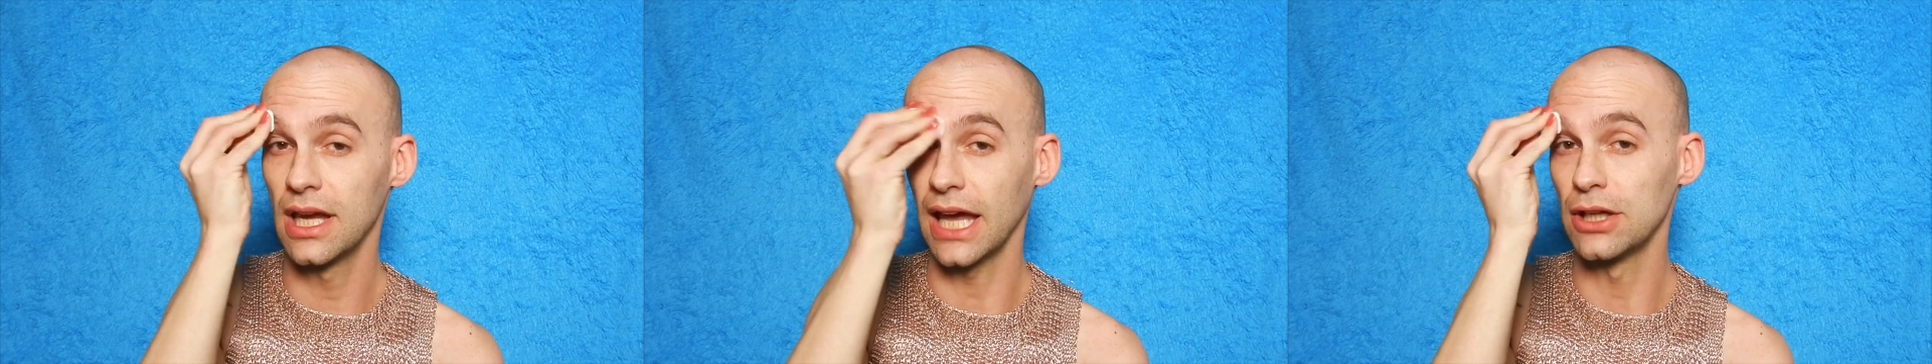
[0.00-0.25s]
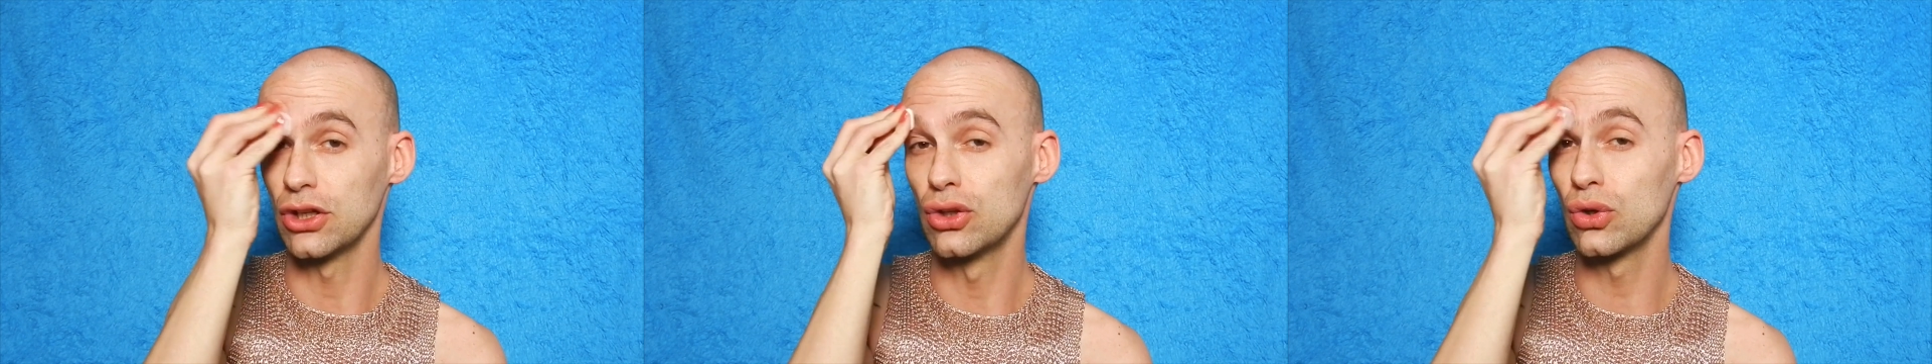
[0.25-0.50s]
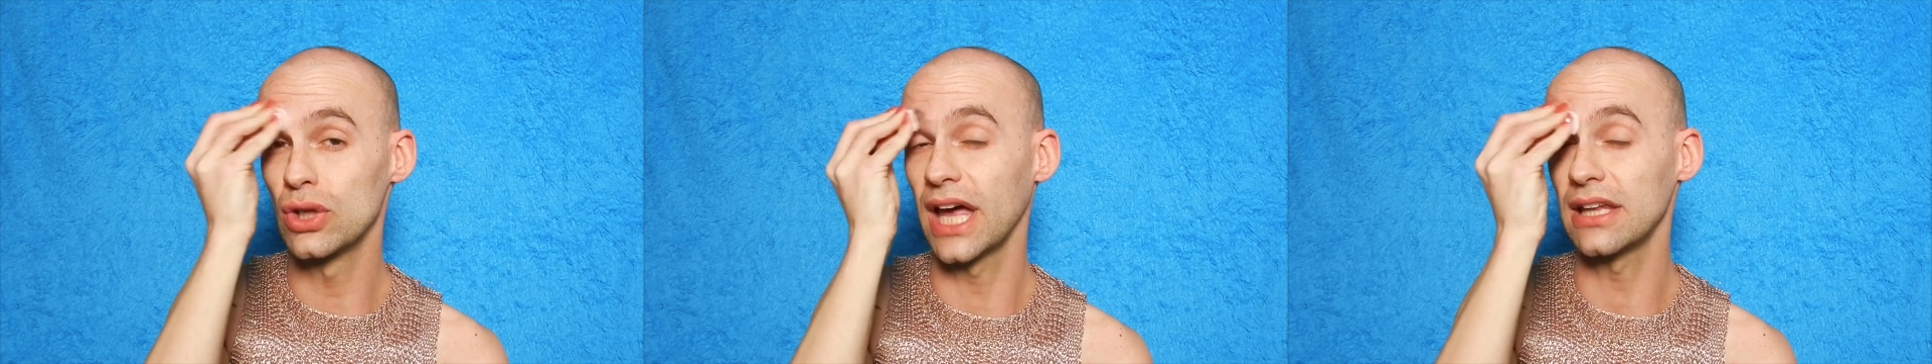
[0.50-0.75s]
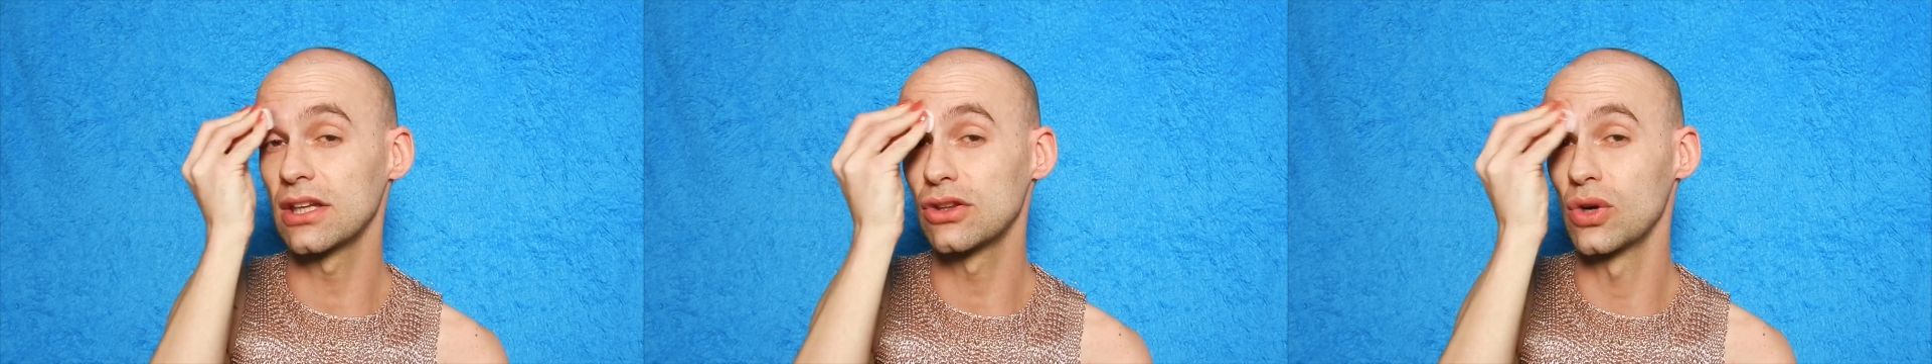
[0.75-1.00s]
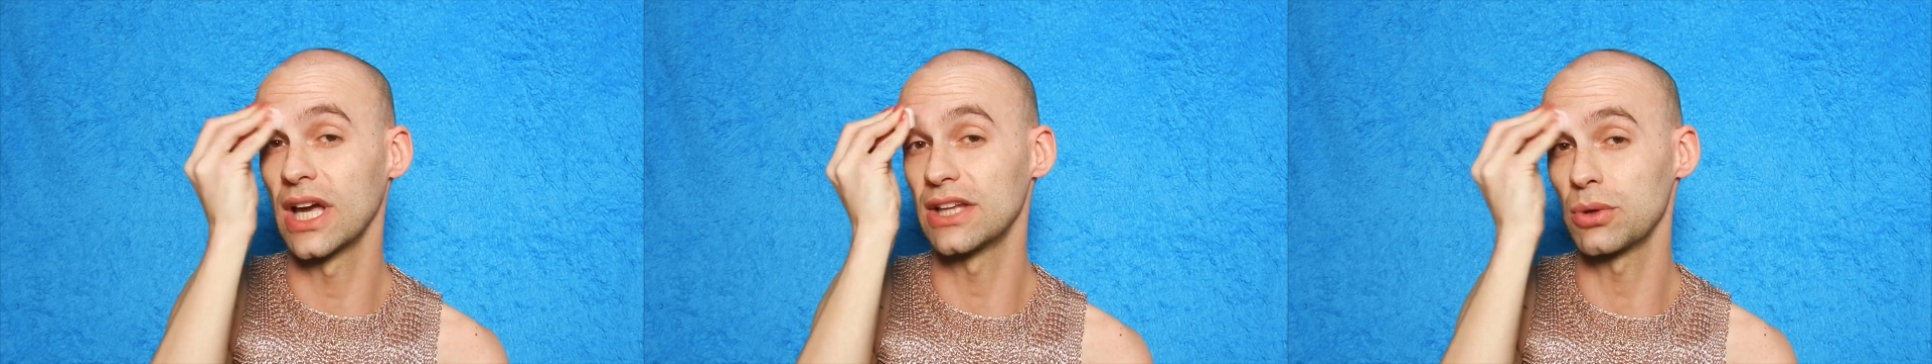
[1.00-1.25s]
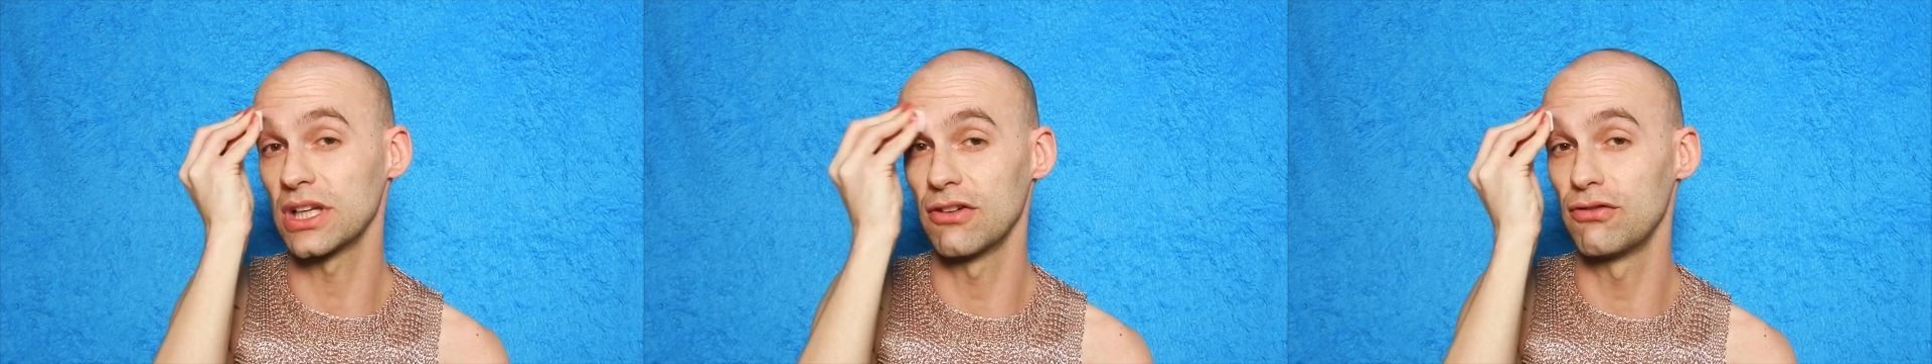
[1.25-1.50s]
And you do that to get
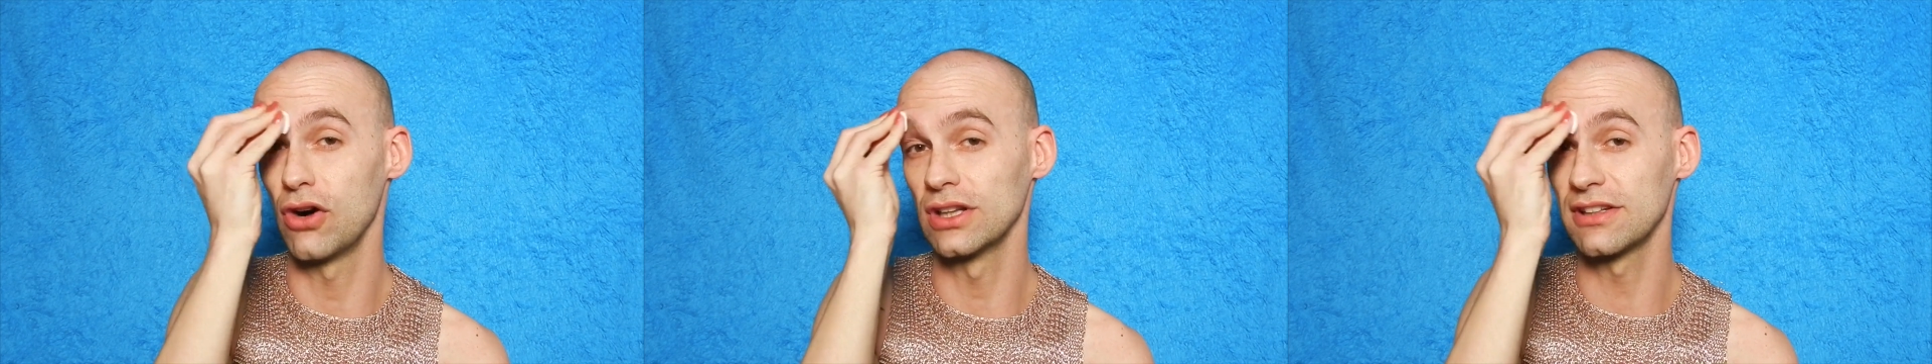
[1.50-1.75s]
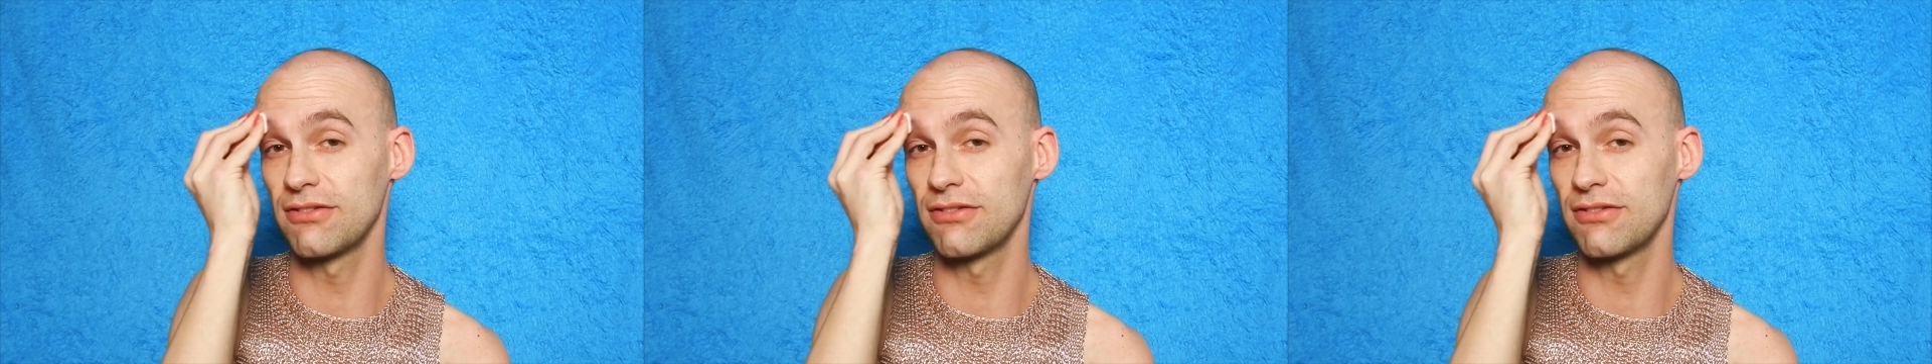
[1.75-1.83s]
rid of all the